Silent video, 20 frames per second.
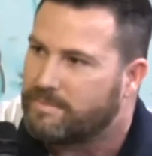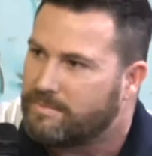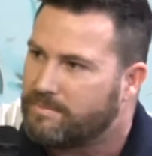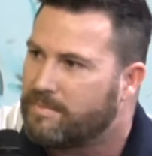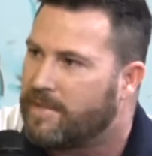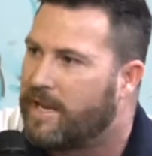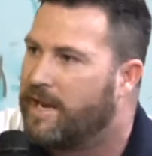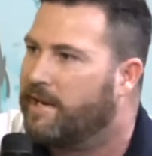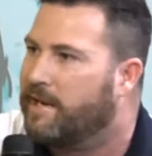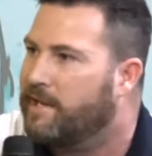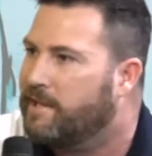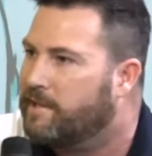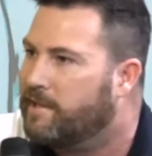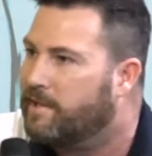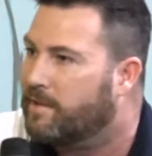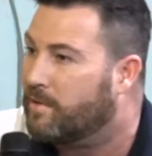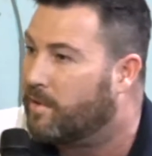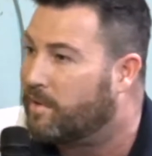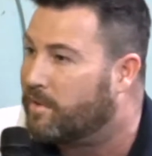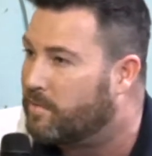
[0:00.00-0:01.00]
And he did
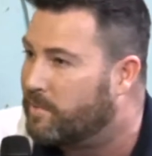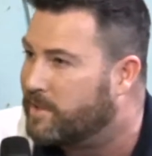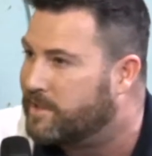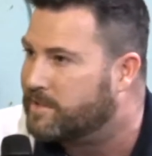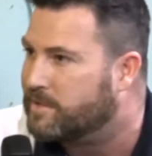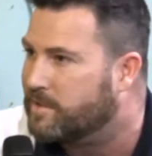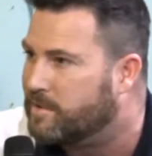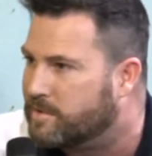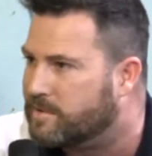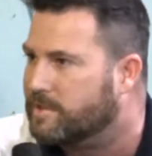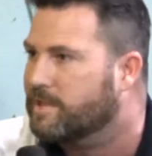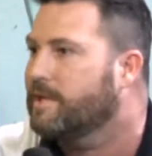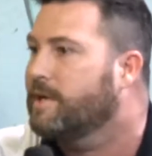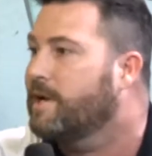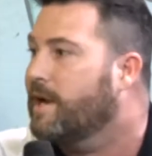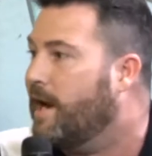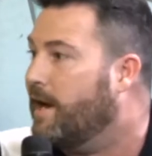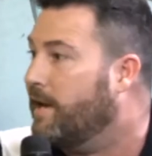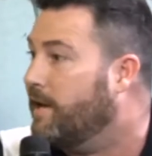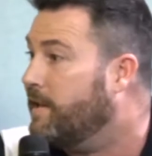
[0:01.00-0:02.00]
a lot of research,
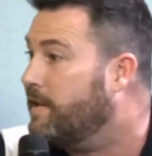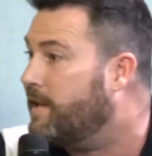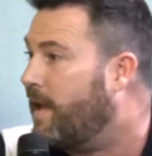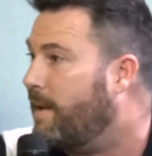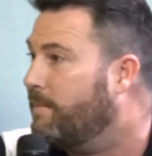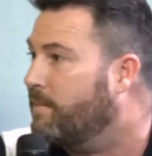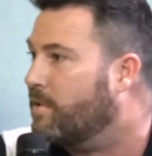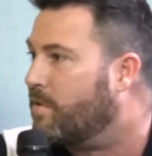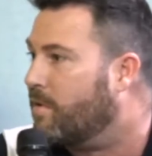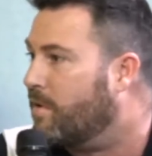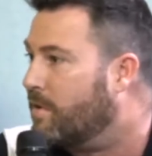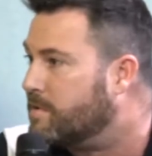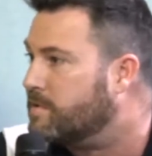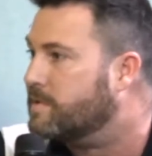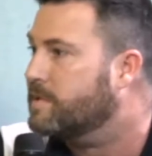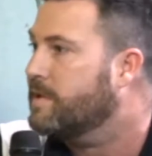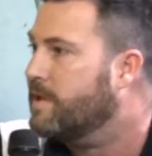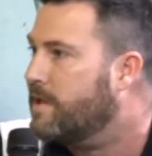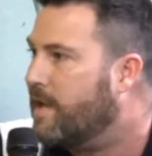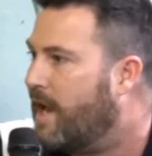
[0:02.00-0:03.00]
and he came across
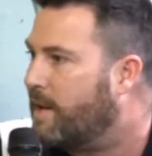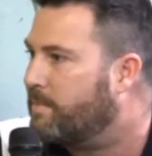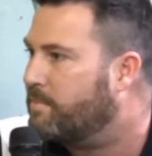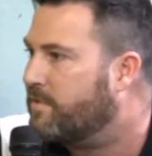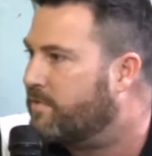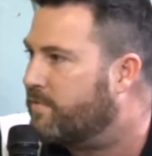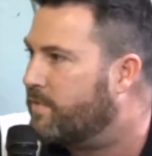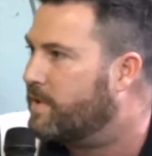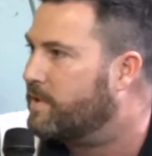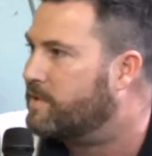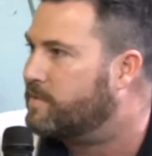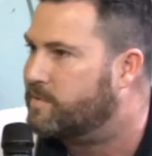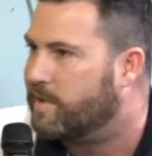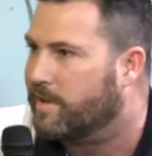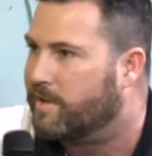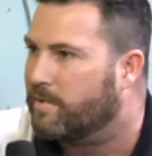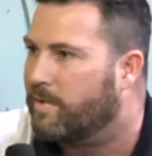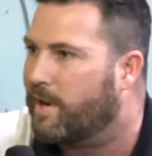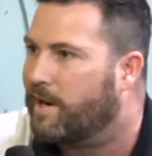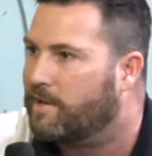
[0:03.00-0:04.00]
atmospheric
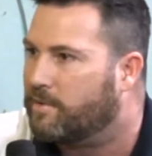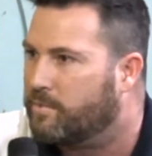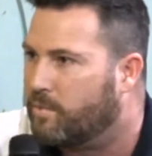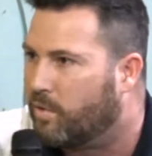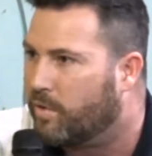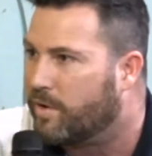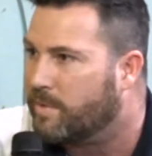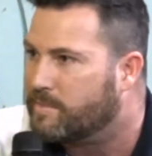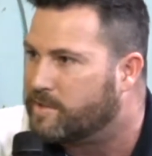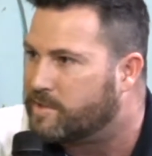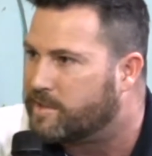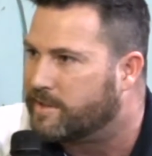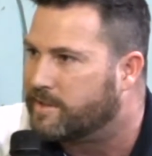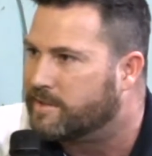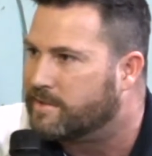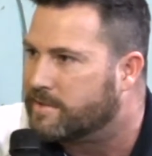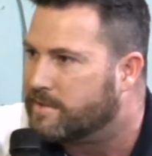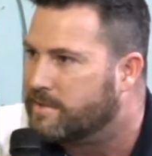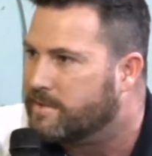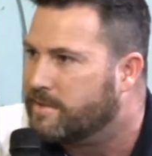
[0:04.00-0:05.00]
generated water
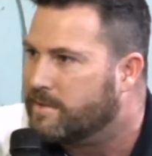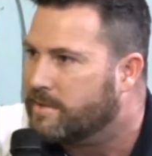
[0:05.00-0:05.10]
machines.